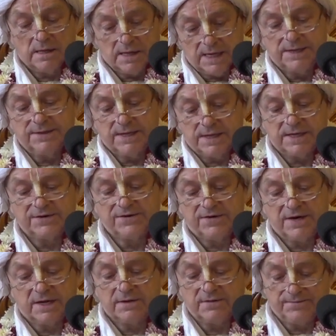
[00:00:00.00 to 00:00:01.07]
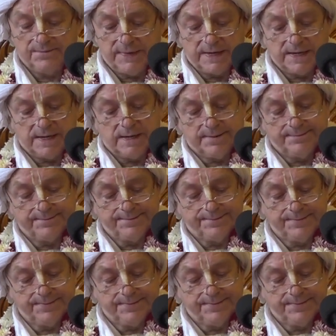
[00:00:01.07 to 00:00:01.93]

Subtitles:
in the district of Birdam.